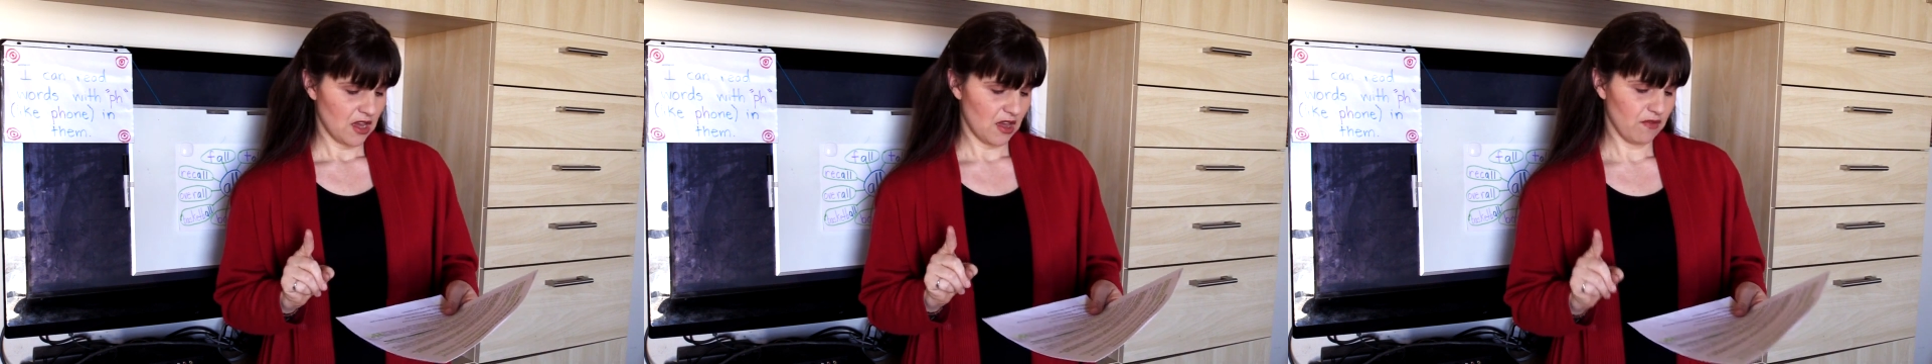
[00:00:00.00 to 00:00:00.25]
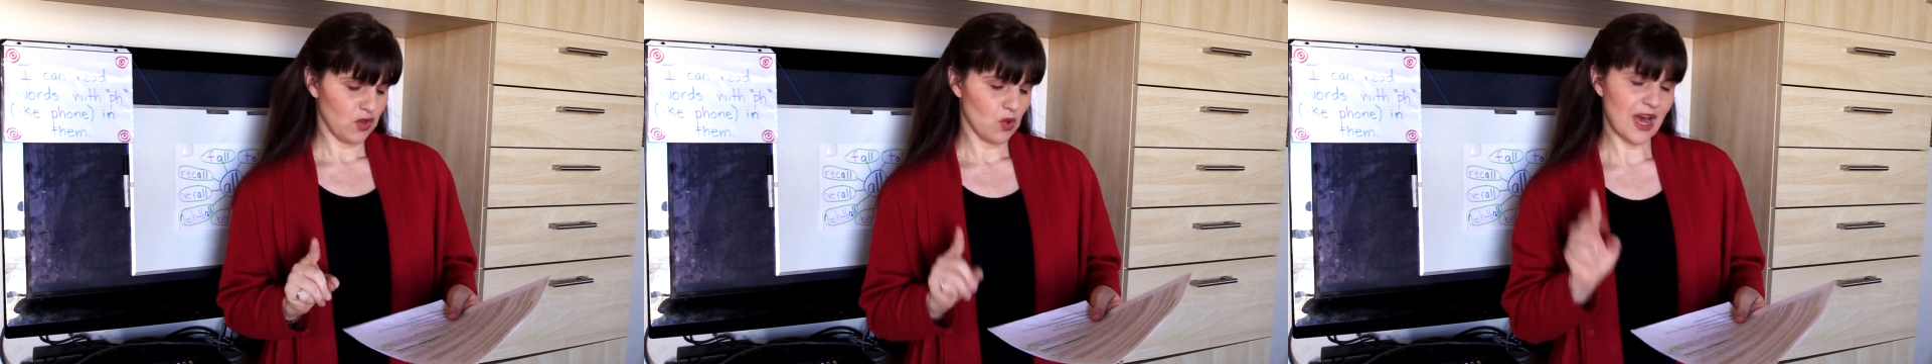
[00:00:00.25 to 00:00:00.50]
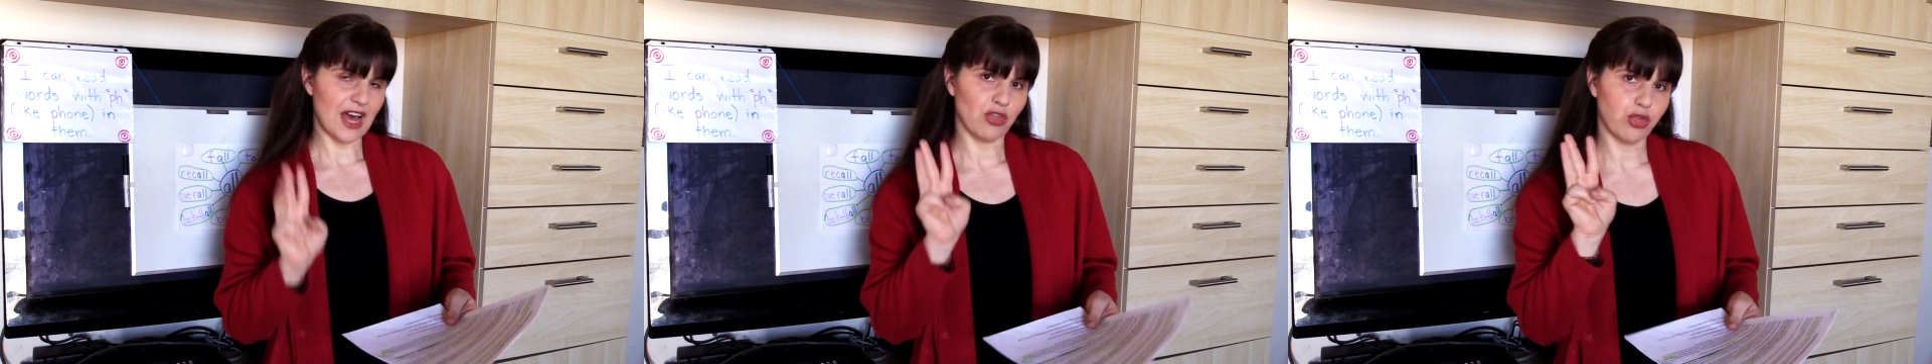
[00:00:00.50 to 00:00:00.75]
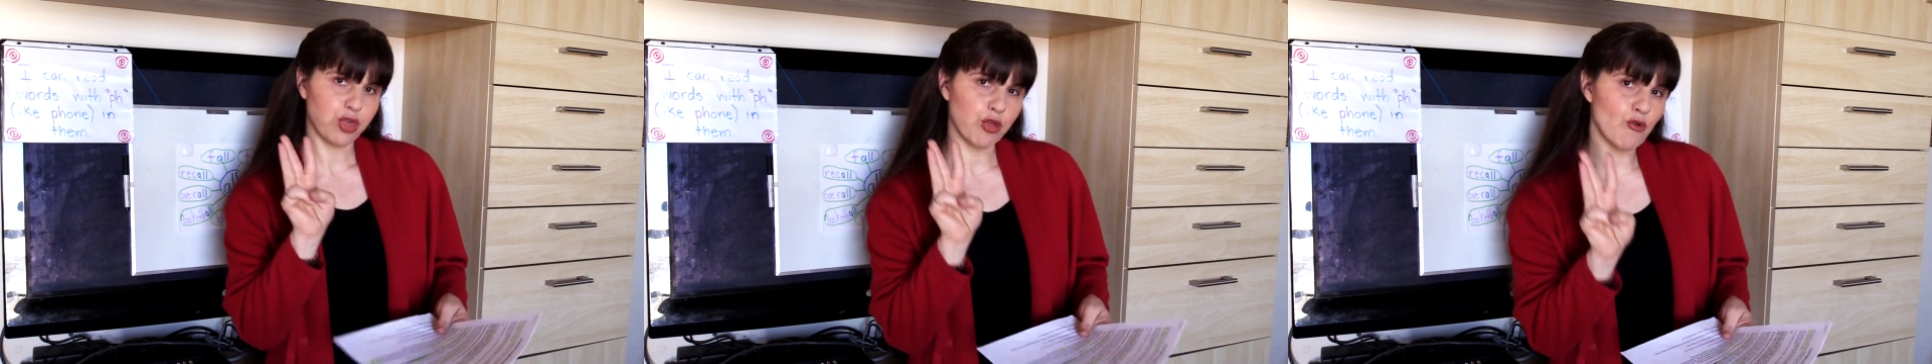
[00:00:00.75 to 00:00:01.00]
If you had
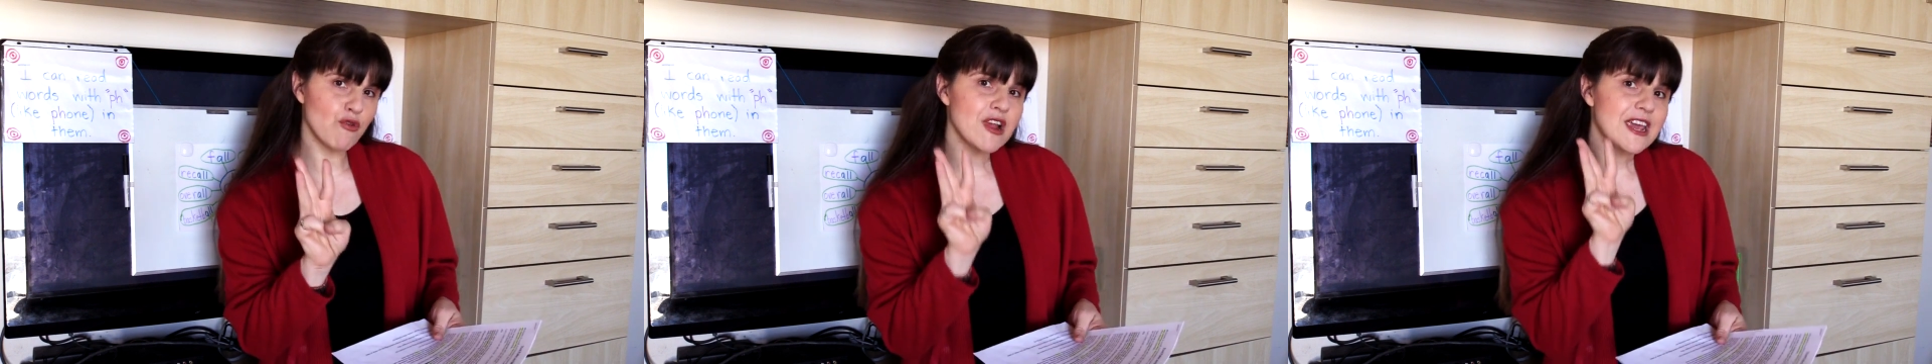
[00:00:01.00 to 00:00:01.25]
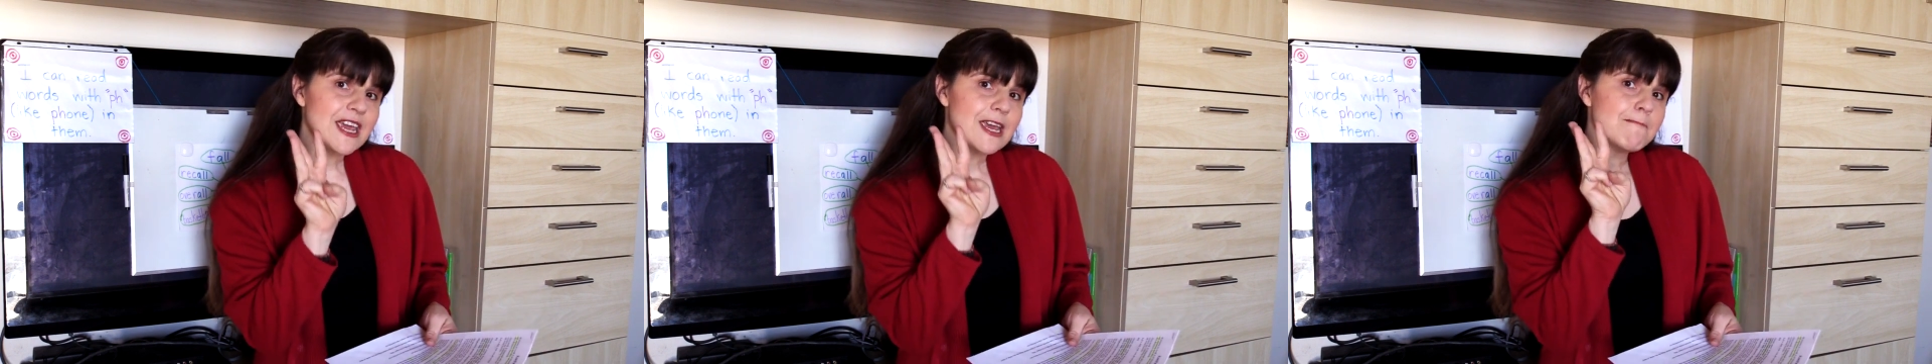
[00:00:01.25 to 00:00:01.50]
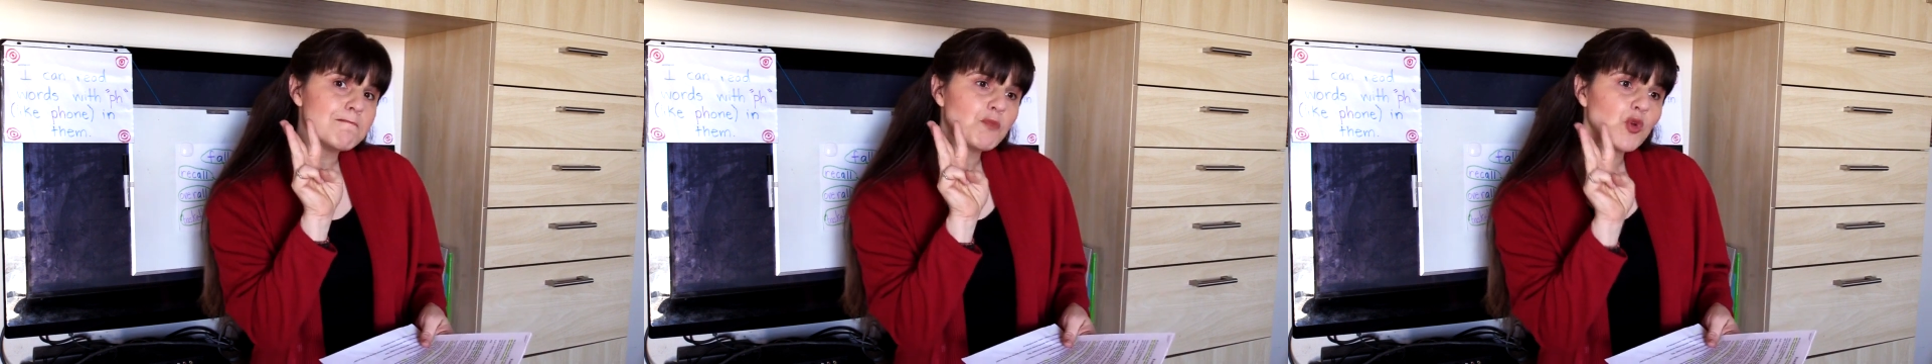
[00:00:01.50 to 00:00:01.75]
3